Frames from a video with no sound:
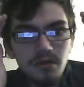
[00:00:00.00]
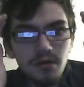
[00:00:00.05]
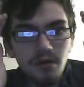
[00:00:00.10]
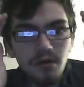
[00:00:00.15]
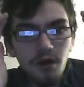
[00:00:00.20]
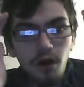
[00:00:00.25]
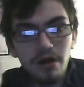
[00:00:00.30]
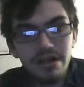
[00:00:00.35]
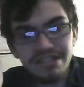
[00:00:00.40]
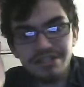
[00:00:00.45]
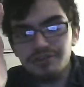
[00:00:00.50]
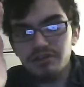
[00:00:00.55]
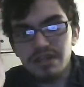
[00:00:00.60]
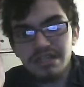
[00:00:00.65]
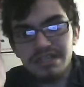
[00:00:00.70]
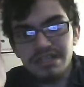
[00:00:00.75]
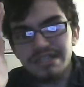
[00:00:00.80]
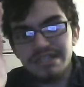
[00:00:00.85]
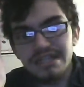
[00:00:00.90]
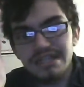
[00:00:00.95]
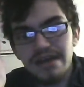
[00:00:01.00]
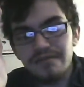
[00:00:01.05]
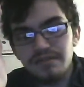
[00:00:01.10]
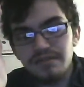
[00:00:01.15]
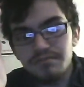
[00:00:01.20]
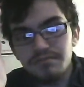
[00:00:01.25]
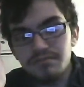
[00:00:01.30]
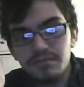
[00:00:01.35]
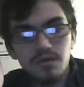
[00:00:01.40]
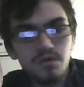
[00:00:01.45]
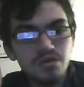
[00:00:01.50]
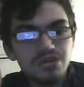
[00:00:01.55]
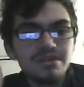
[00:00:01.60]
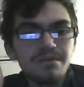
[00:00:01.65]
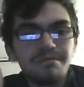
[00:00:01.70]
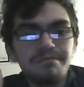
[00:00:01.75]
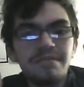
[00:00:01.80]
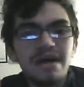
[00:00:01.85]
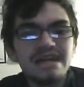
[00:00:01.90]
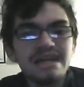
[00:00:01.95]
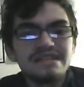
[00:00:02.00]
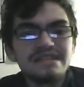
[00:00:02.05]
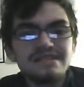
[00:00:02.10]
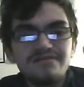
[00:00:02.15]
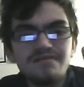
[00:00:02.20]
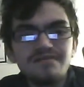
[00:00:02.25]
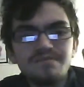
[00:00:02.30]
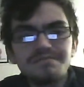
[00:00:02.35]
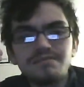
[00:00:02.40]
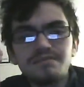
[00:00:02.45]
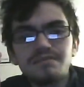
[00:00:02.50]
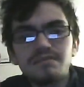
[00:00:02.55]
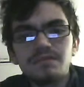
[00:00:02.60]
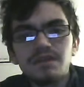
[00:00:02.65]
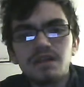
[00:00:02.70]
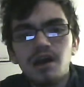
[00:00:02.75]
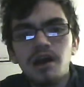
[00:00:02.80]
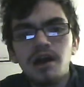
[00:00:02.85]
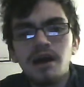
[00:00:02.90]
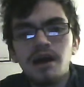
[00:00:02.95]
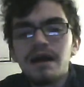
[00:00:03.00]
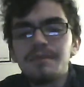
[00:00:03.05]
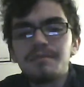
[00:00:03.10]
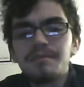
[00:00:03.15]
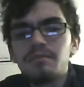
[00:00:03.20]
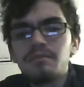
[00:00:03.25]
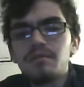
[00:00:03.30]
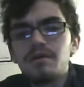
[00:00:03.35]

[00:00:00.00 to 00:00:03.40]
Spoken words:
August 2007. It was the best time.